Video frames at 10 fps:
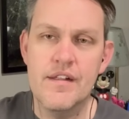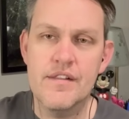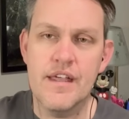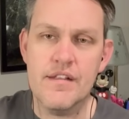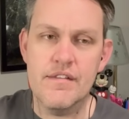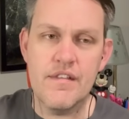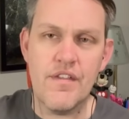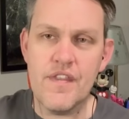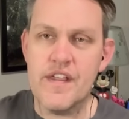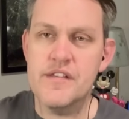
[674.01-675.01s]
Like
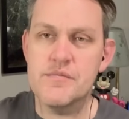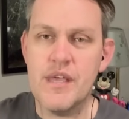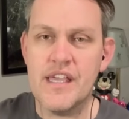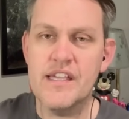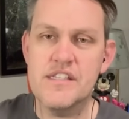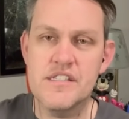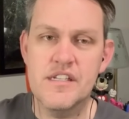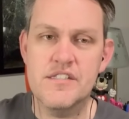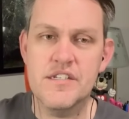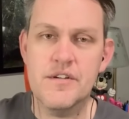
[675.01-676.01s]
nothing is making
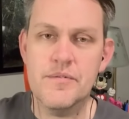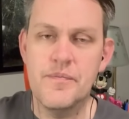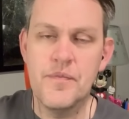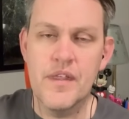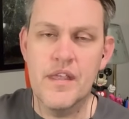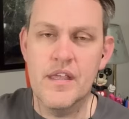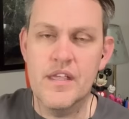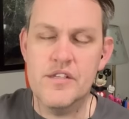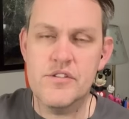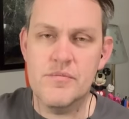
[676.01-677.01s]
sense here.
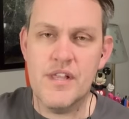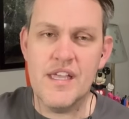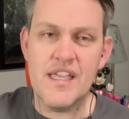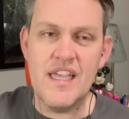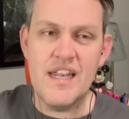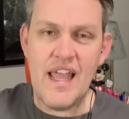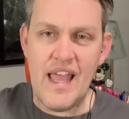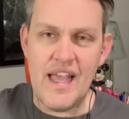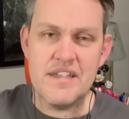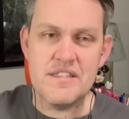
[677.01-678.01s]
So I'm like, it
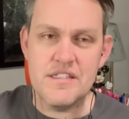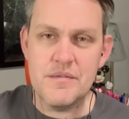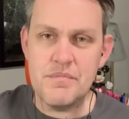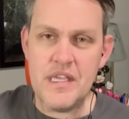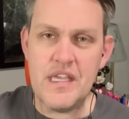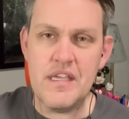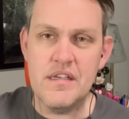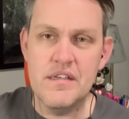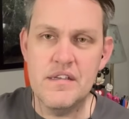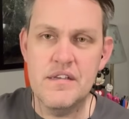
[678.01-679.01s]
has to be
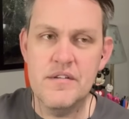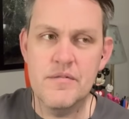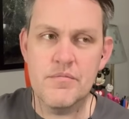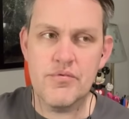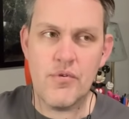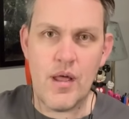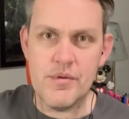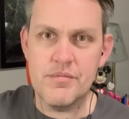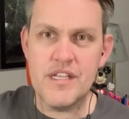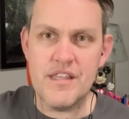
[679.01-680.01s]

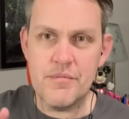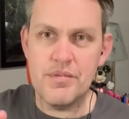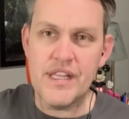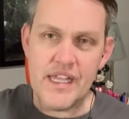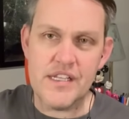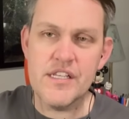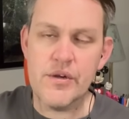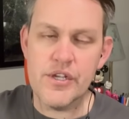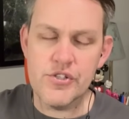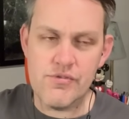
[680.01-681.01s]
probably the
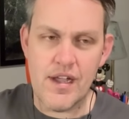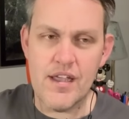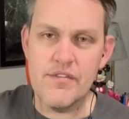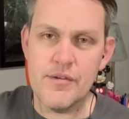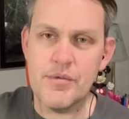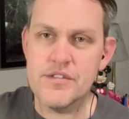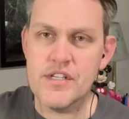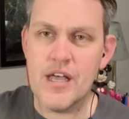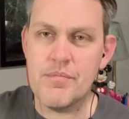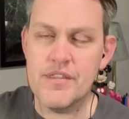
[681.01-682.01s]
planetary drive up on
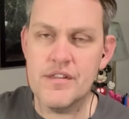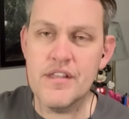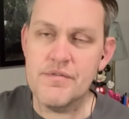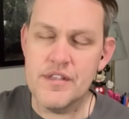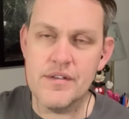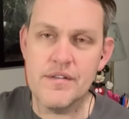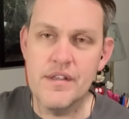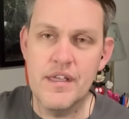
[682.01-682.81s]
top of the lift hill.